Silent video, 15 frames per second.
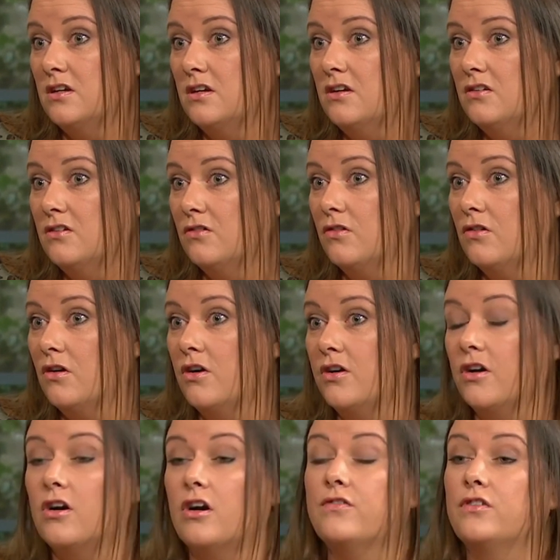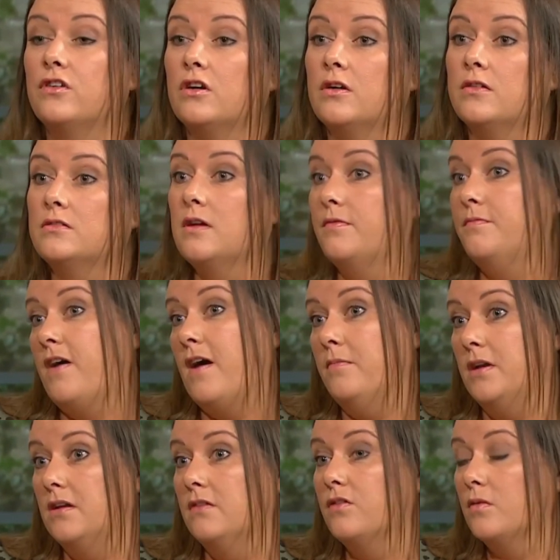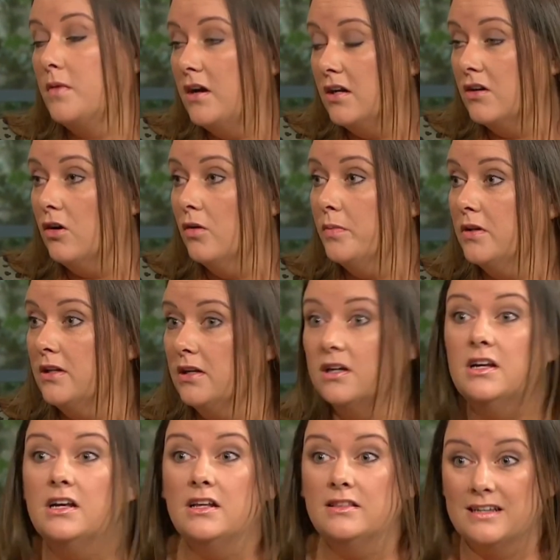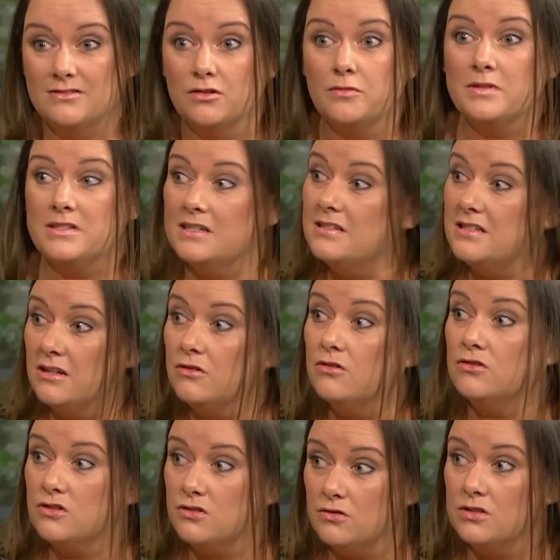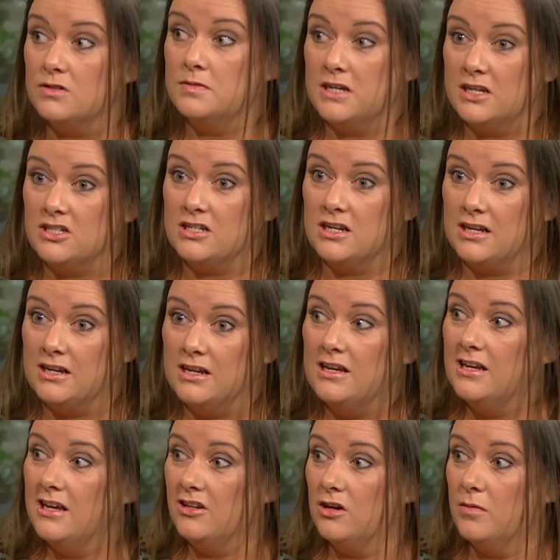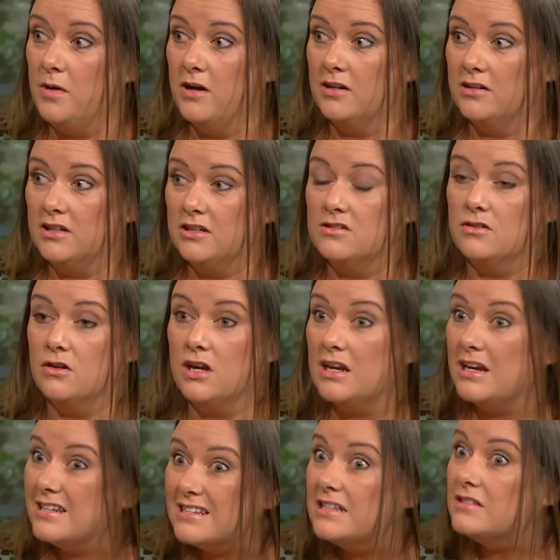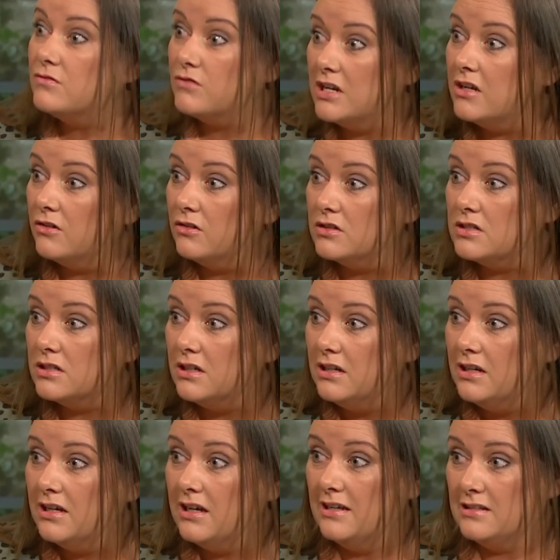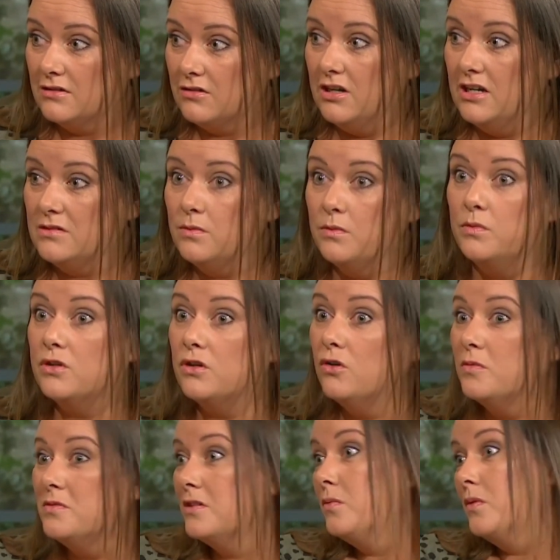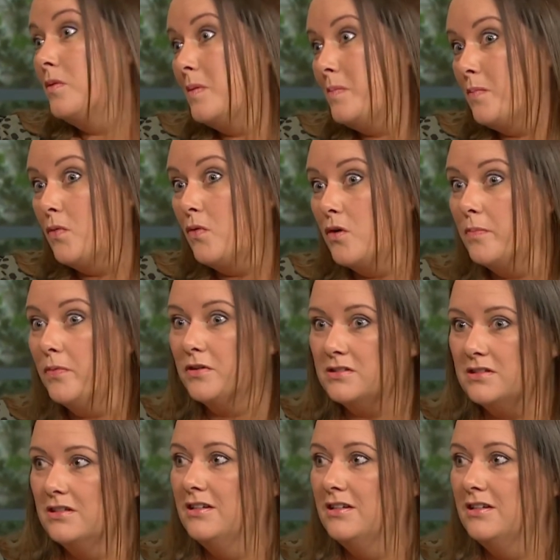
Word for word: okay. euro earner or if you're a family, if you're a married couple there, that's going to be 1,600 euros potentially in okay. your pocket there. So it, it's really good. It's great. We would have hoped it would have been more, but